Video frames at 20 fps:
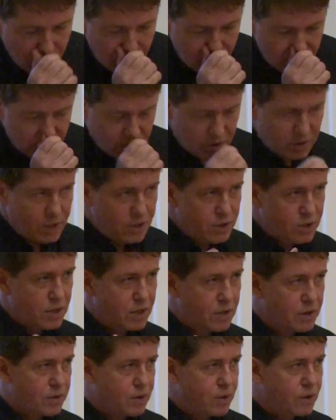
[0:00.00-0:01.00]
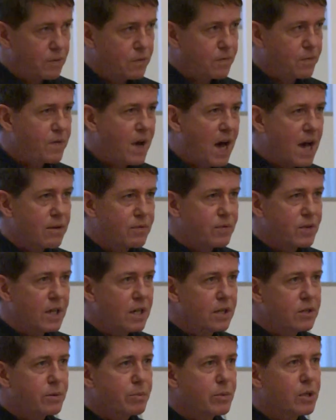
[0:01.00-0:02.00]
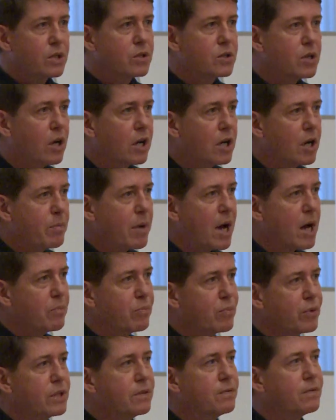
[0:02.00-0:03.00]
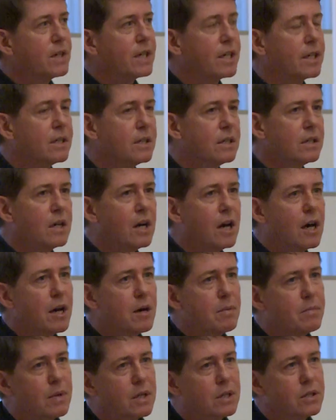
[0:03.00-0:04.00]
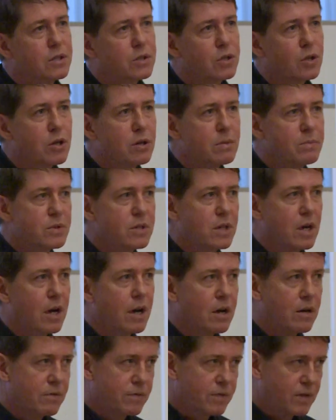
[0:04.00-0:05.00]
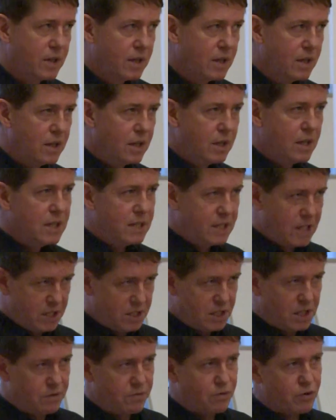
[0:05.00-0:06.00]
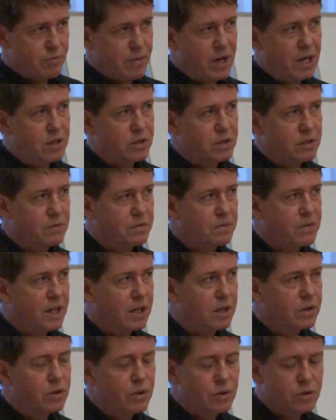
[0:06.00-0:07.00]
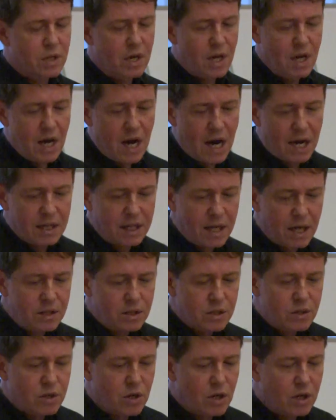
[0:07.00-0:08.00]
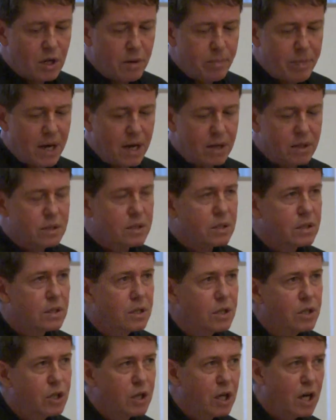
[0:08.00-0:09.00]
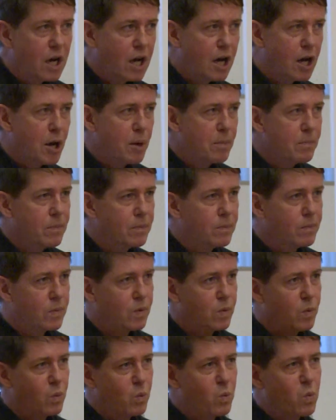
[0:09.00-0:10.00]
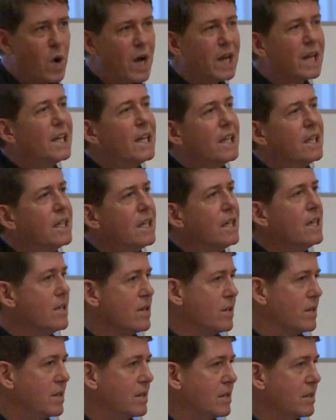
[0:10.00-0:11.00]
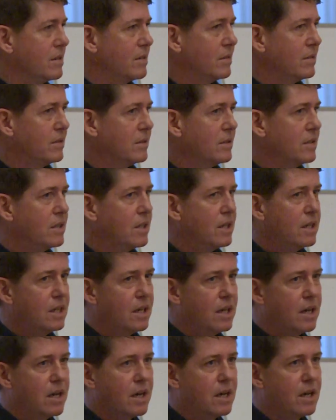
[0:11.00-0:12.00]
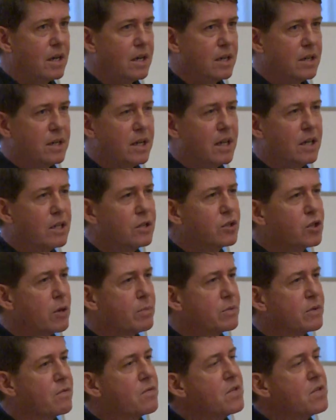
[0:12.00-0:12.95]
So these are the 5 things I'm going to talk about briefly in terms of disinformation, fake news. I'd like to talk about what it is in terms of